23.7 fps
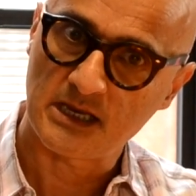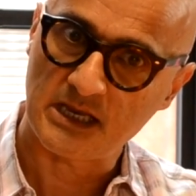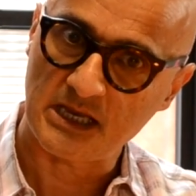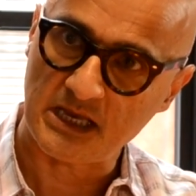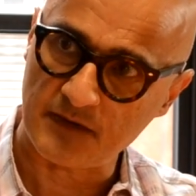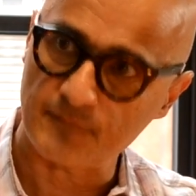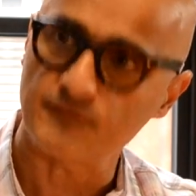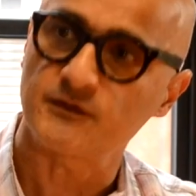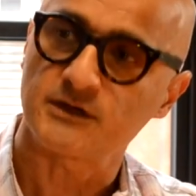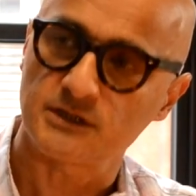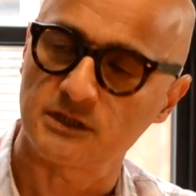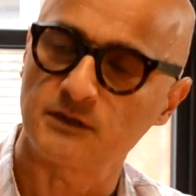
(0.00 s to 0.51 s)

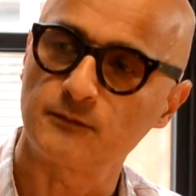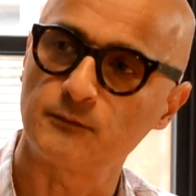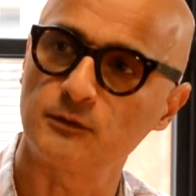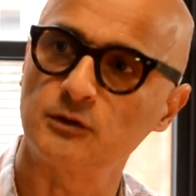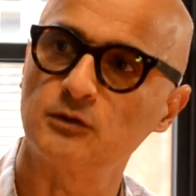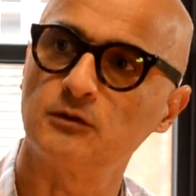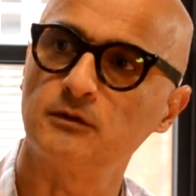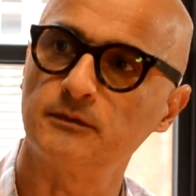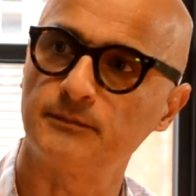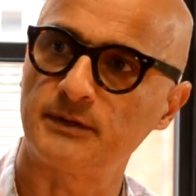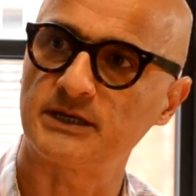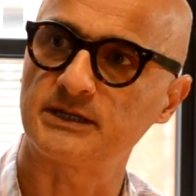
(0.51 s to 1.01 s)
everything we
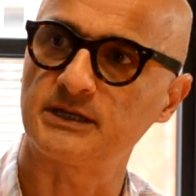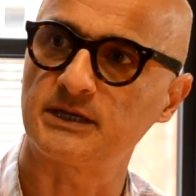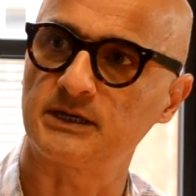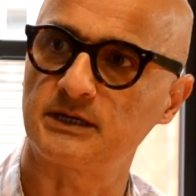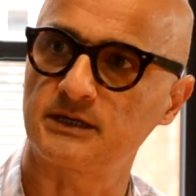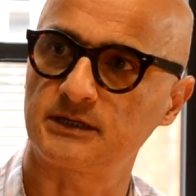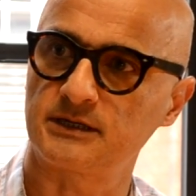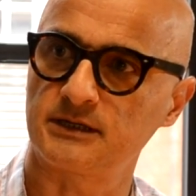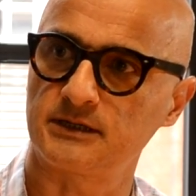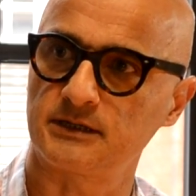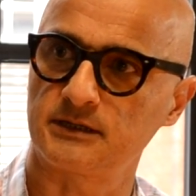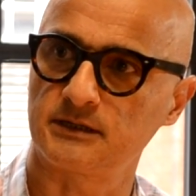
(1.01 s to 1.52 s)
know about
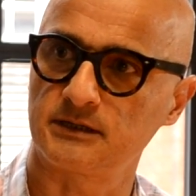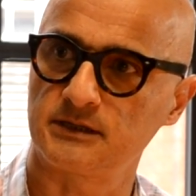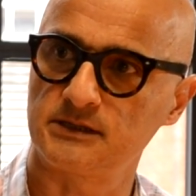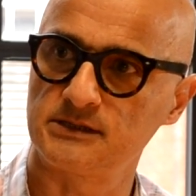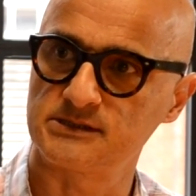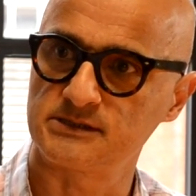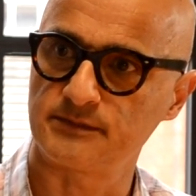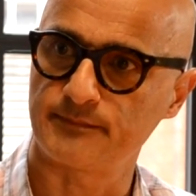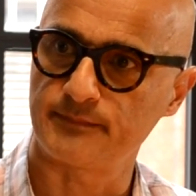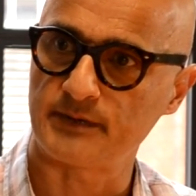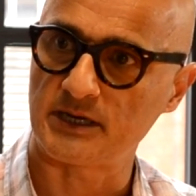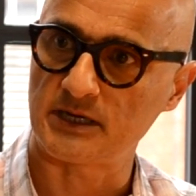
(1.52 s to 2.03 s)
healthcare
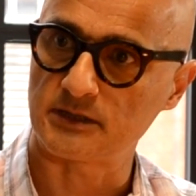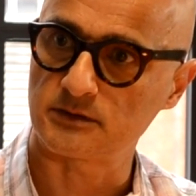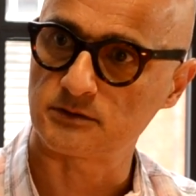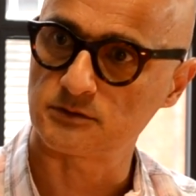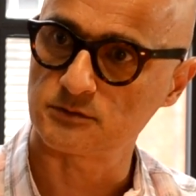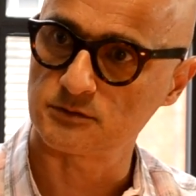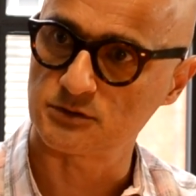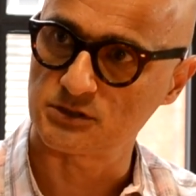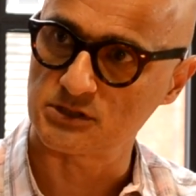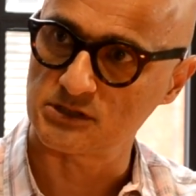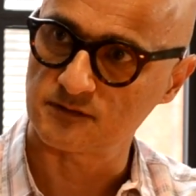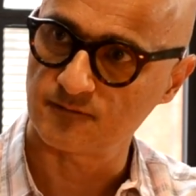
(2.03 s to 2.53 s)
is about
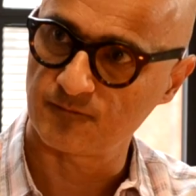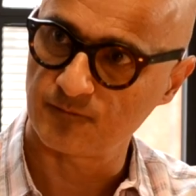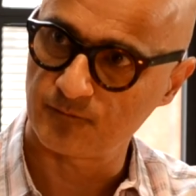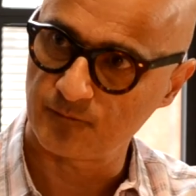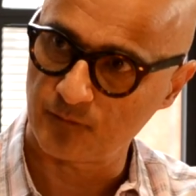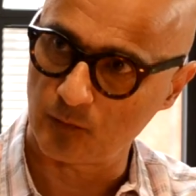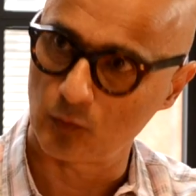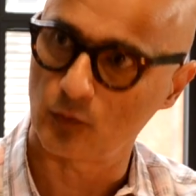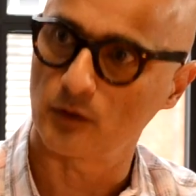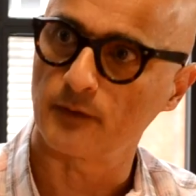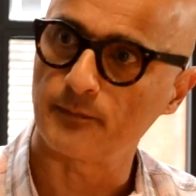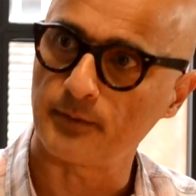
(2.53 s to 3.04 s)
to just
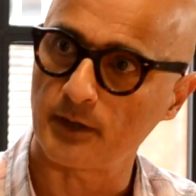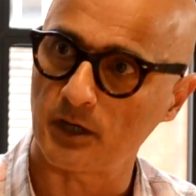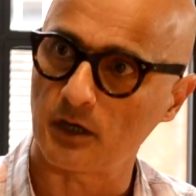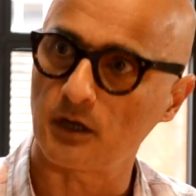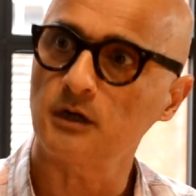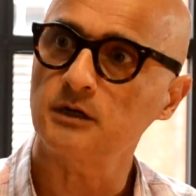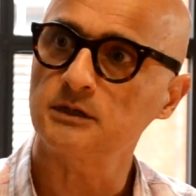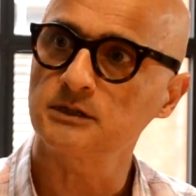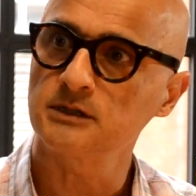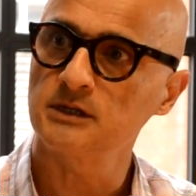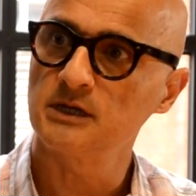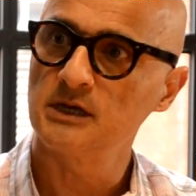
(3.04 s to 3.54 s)
fall
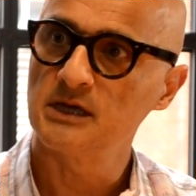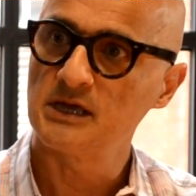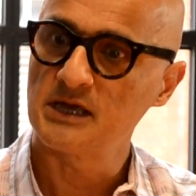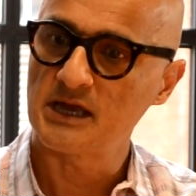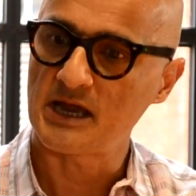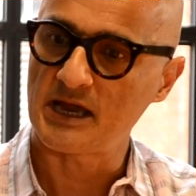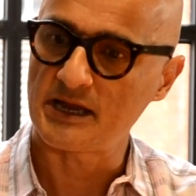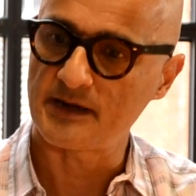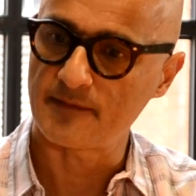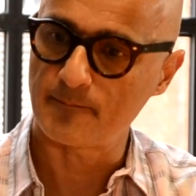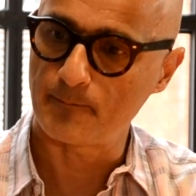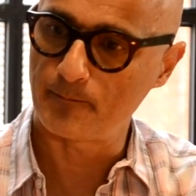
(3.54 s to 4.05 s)
apart,
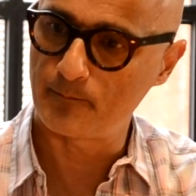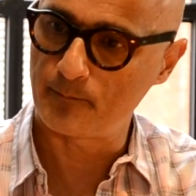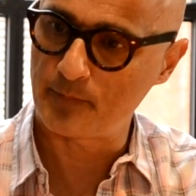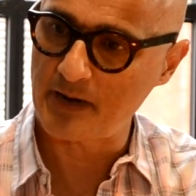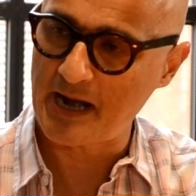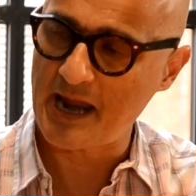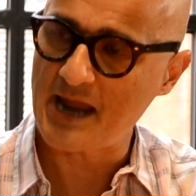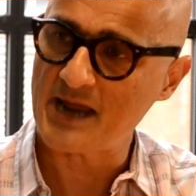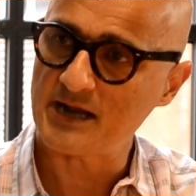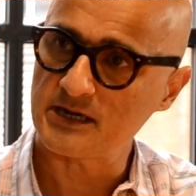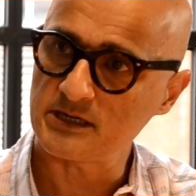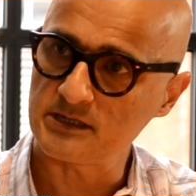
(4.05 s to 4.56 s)
and a
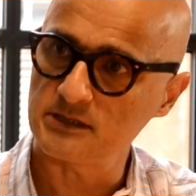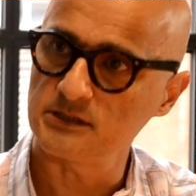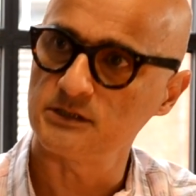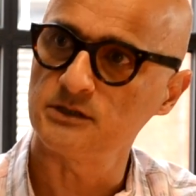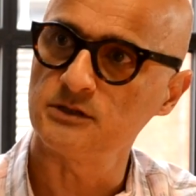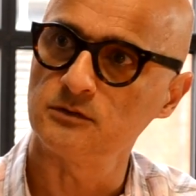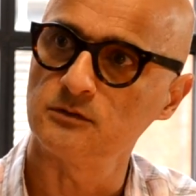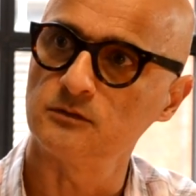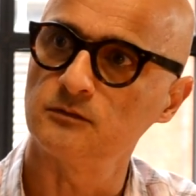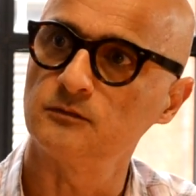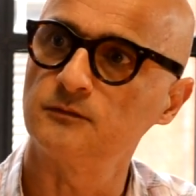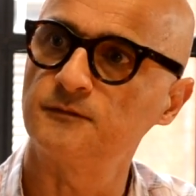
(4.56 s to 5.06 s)
brand
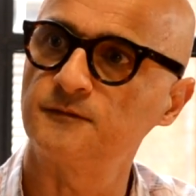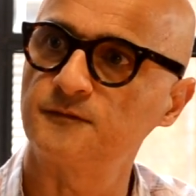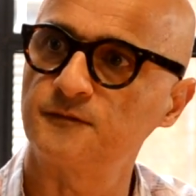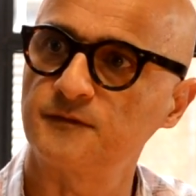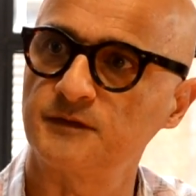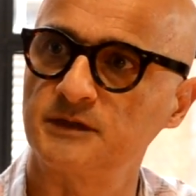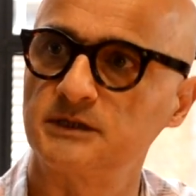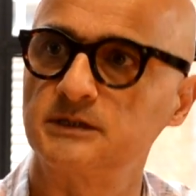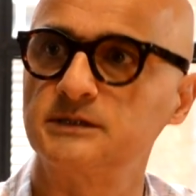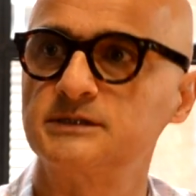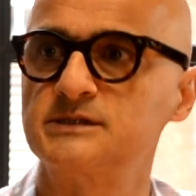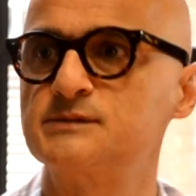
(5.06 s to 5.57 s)
new
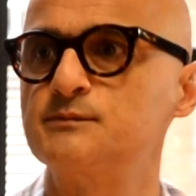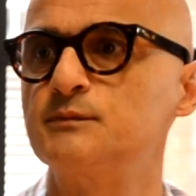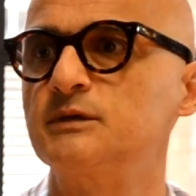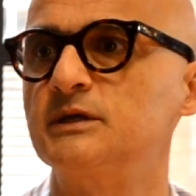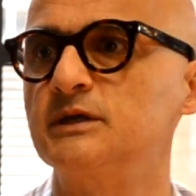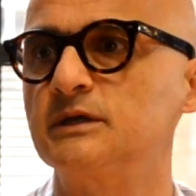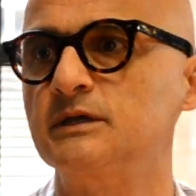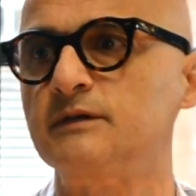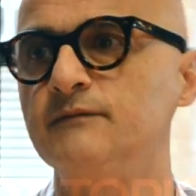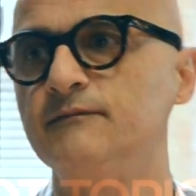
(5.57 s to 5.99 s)
field is being